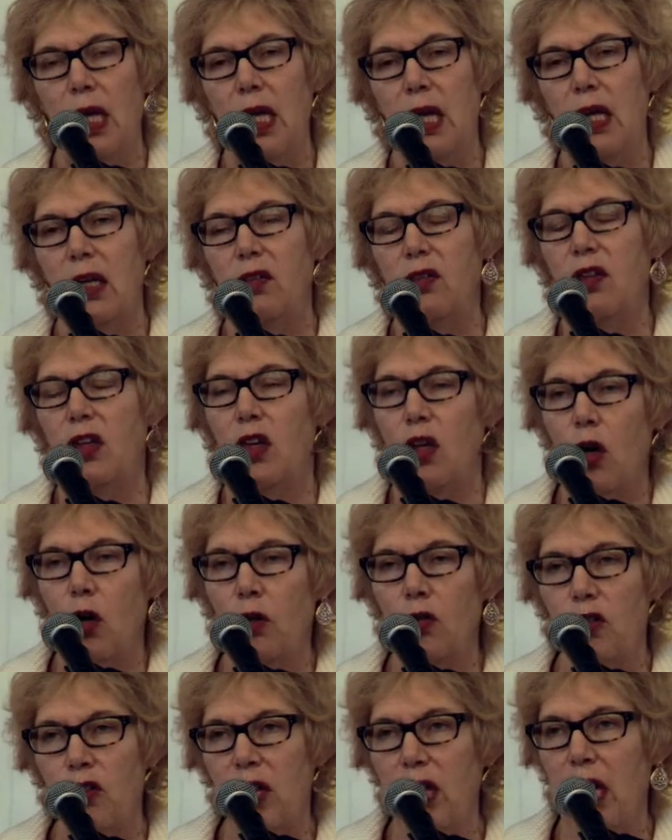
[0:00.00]
his
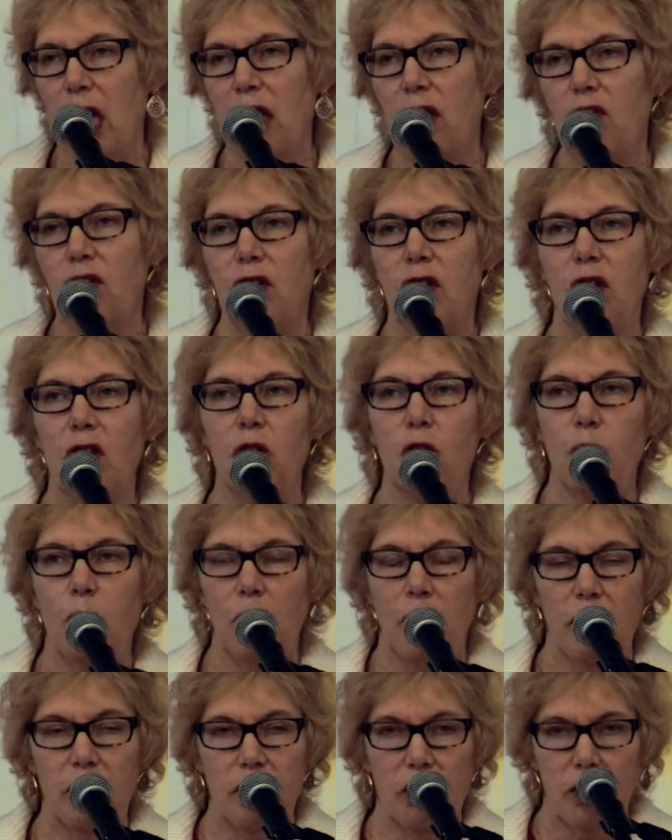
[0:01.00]
negotiations,
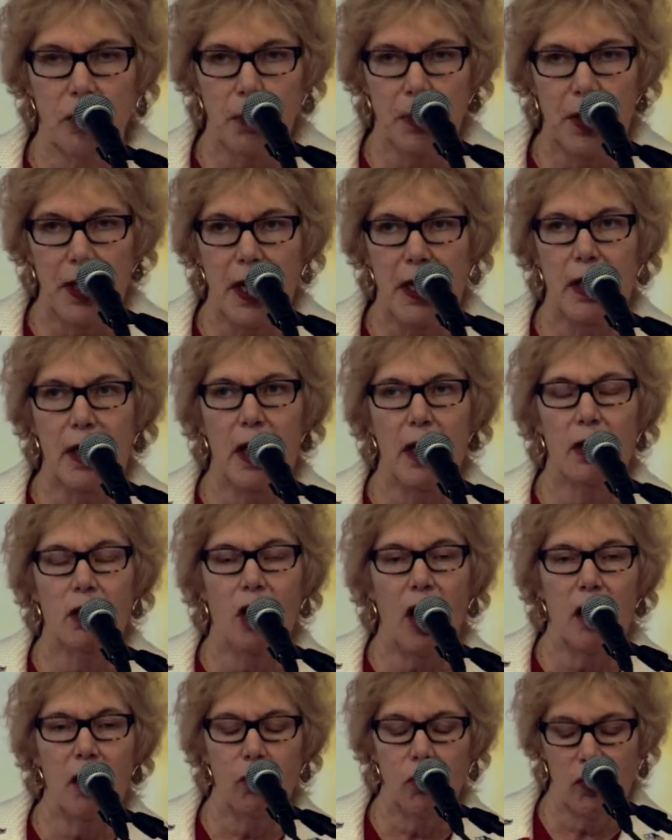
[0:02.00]
was to placate
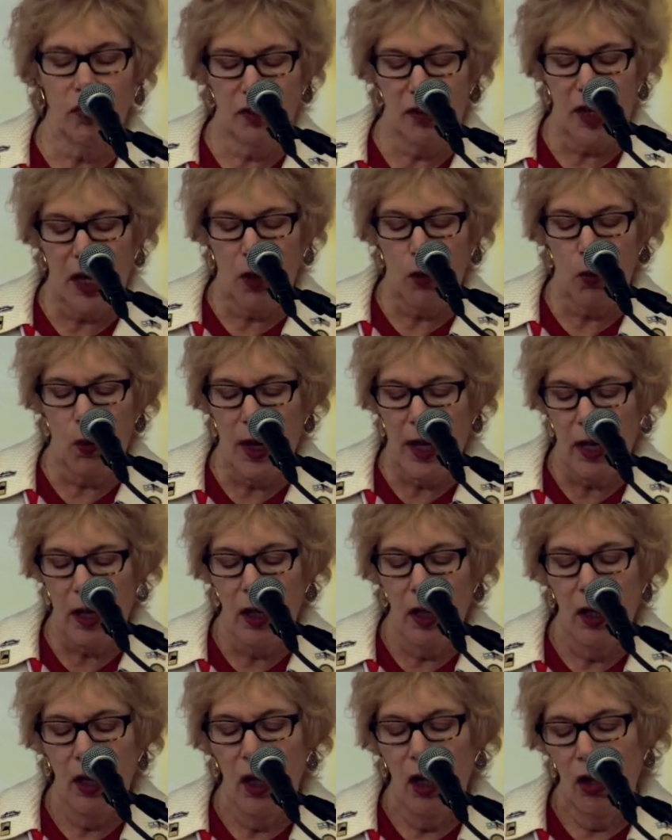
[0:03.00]
Congress that way.
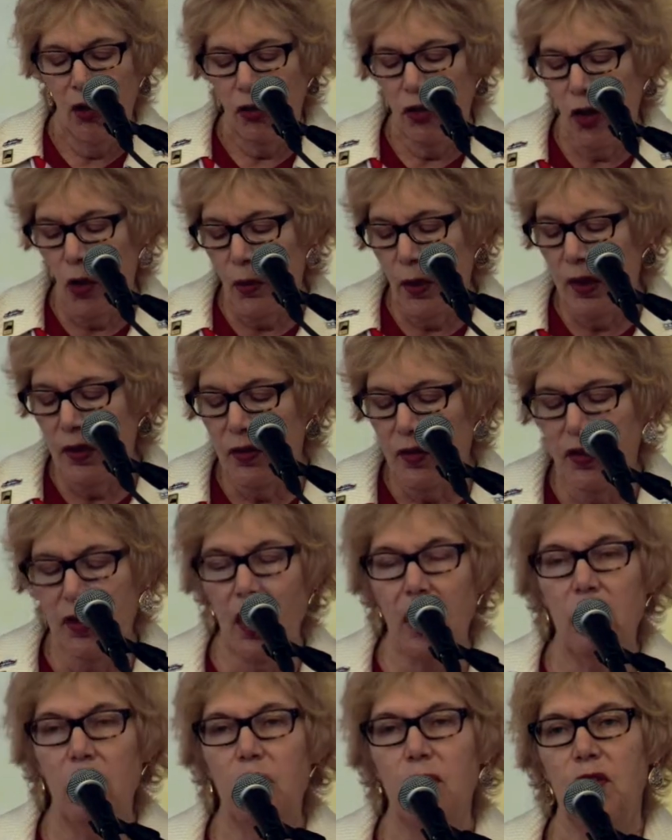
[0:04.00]
So
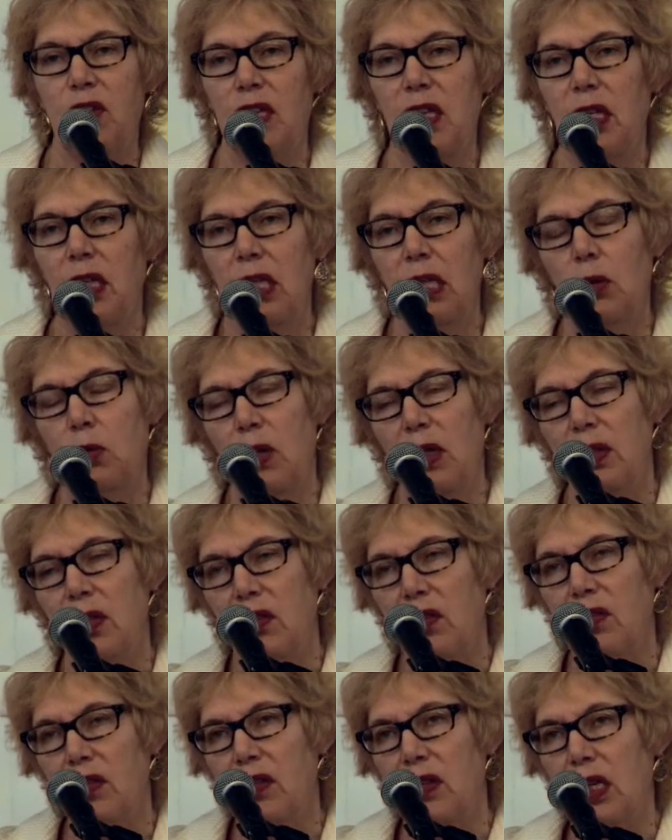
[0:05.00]
instead of dealing with
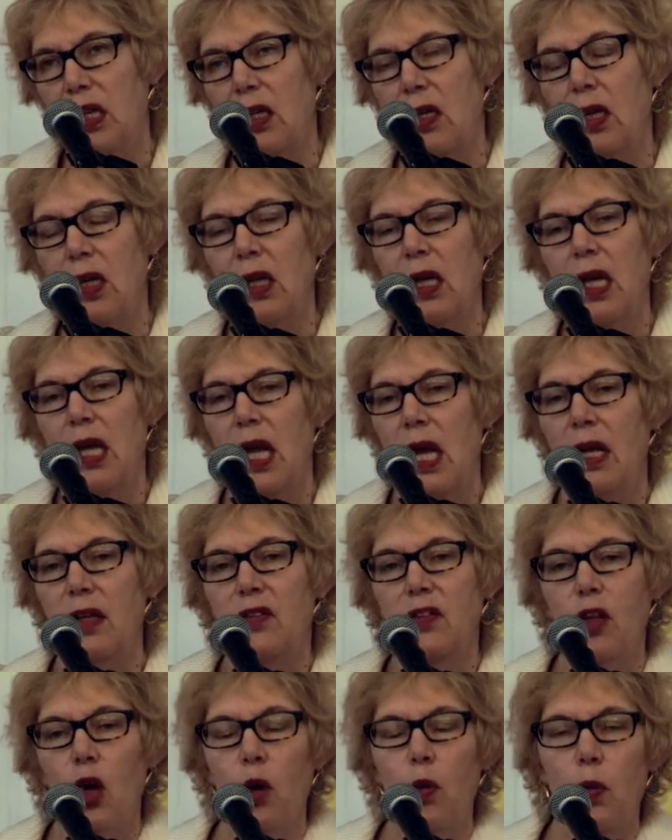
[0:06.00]
this deal
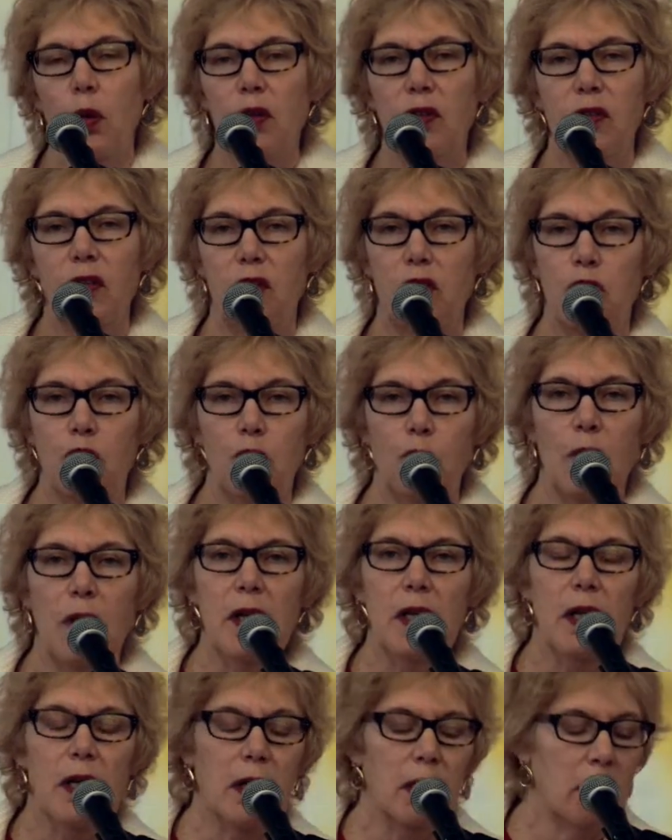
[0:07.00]
as though it was a
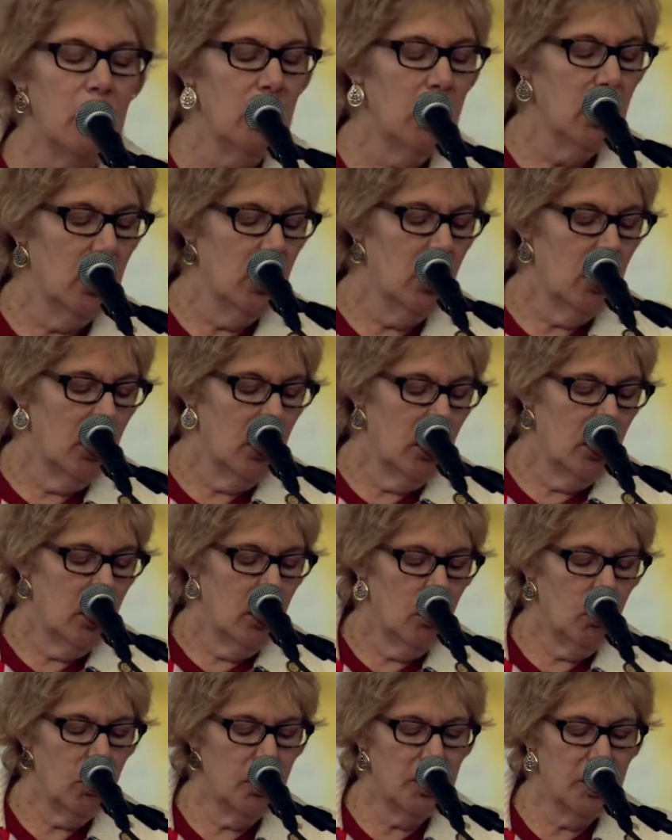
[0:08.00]
treaty,
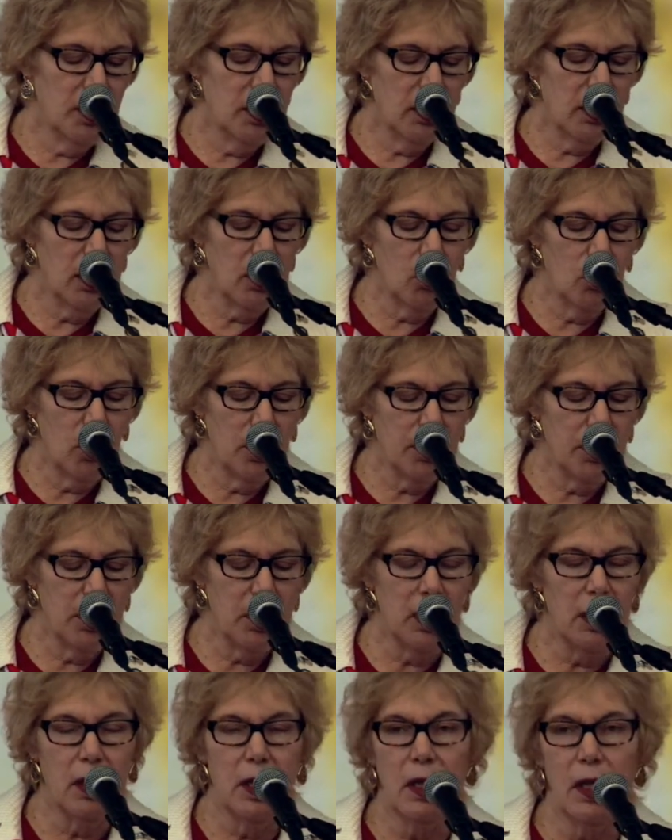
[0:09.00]
we're dealing with it
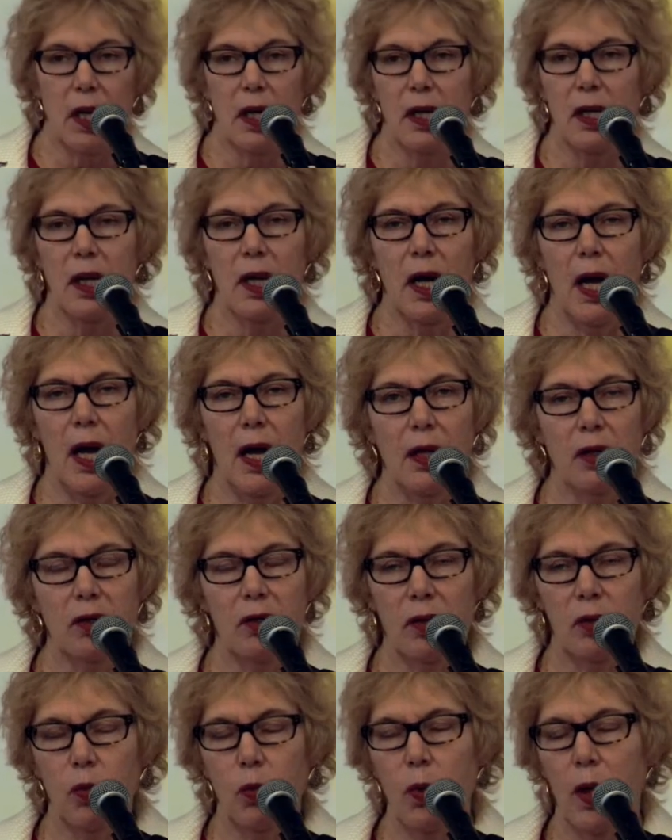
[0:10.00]
in a
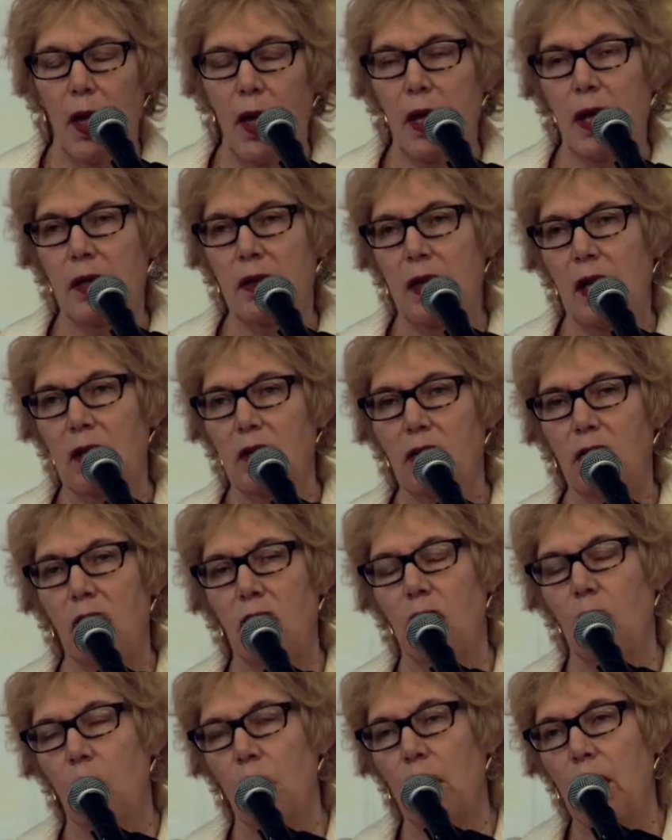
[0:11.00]
concocted way that's
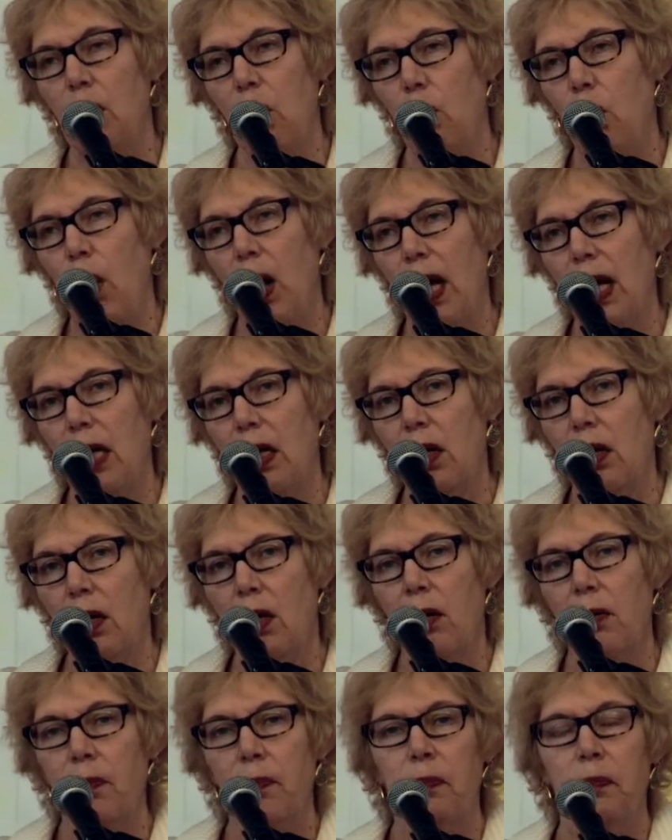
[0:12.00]
going to
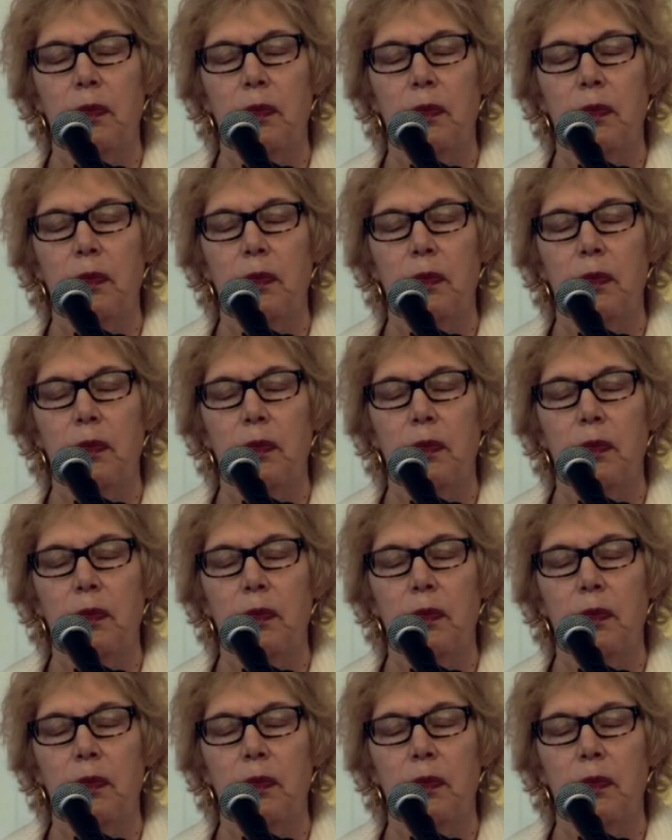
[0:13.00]
require